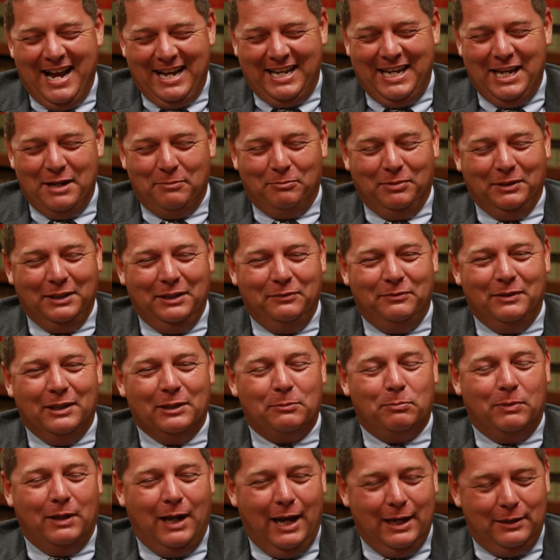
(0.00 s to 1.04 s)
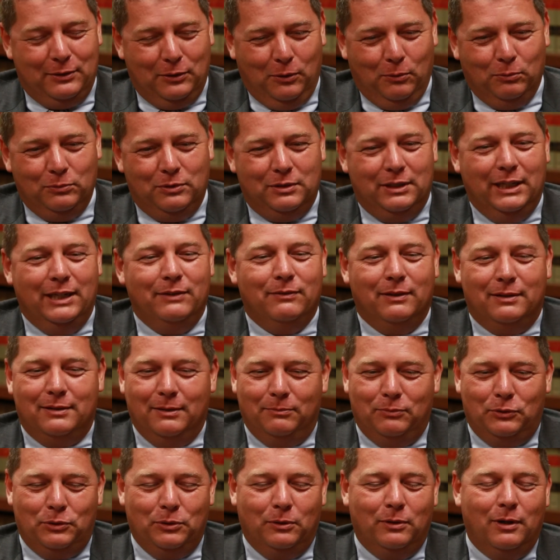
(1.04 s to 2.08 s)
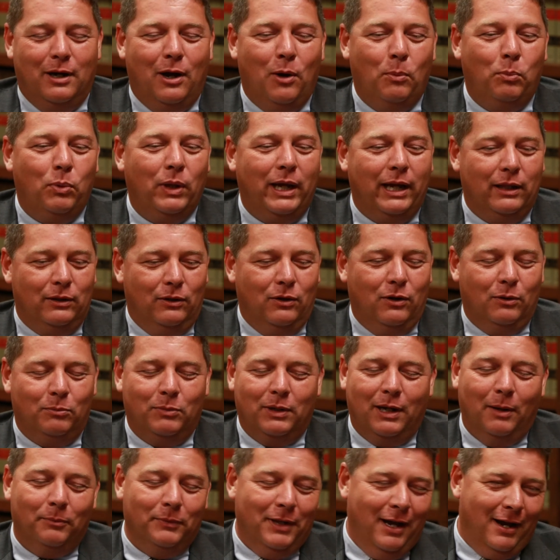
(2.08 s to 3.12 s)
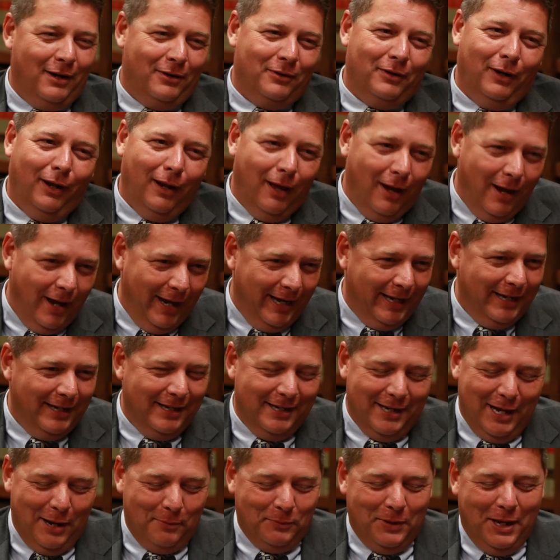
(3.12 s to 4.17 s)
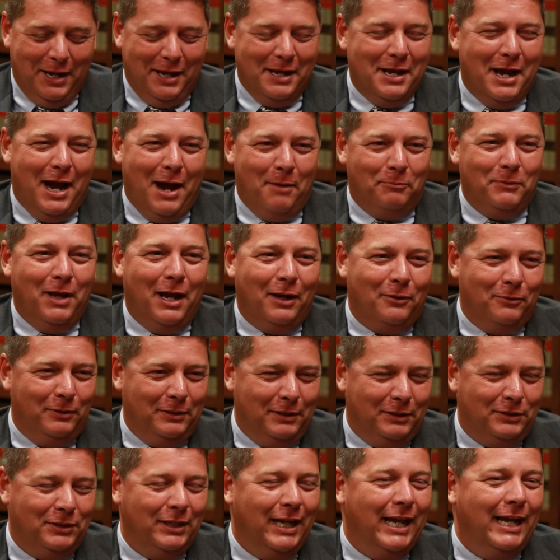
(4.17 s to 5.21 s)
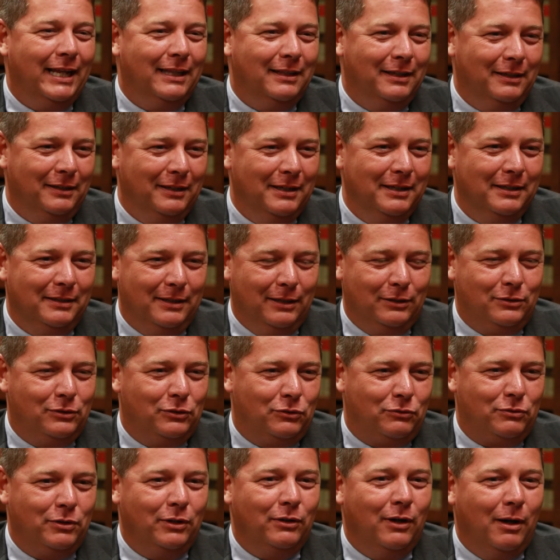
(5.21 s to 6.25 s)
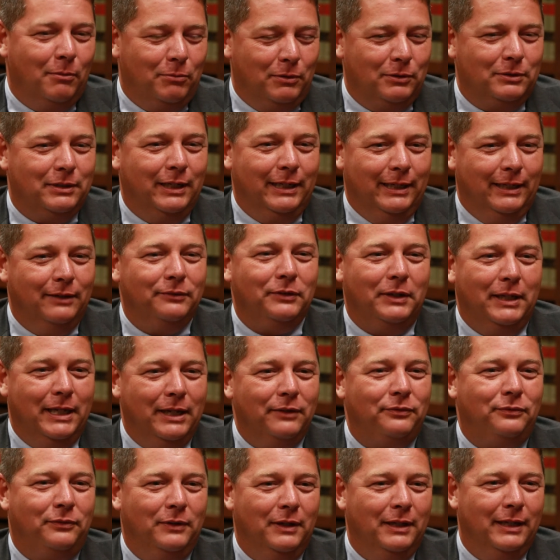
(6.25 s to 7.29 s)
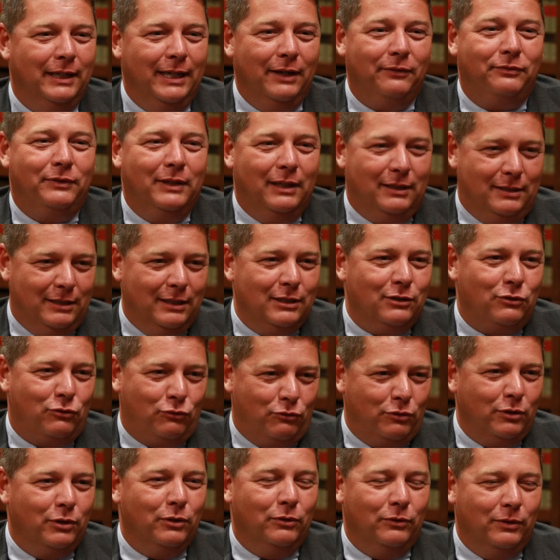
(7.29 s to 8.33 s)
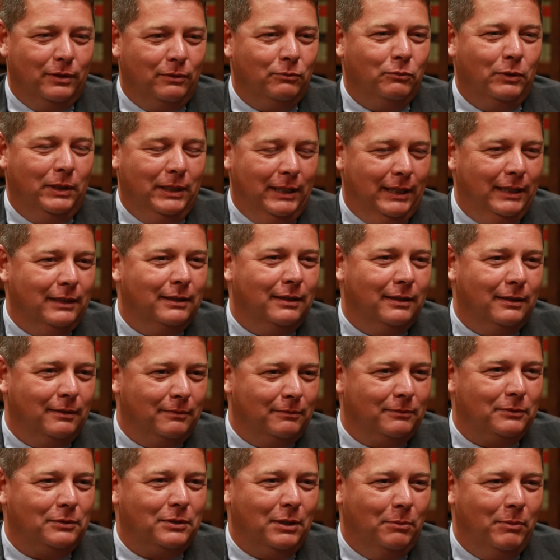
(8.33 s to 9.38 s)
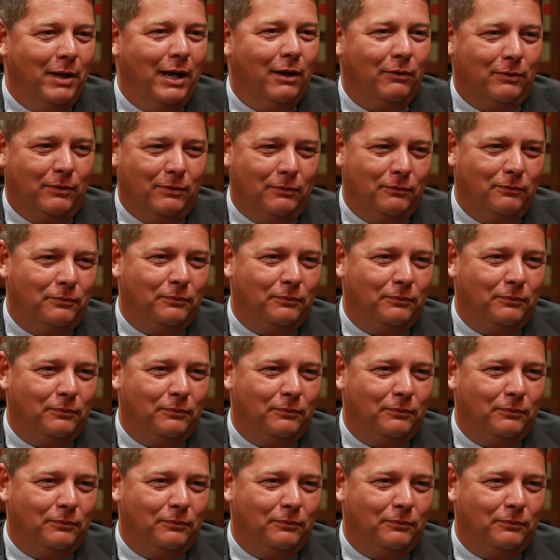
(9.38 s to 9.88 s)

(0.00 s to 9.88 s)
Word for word: I can't believe this. But I told Steve, I said, sure, I'll play along, but I'm not going to lie. I'm, I'm not going to say that this is true. I'm going to say, if, if, if this is true, then we need to somehow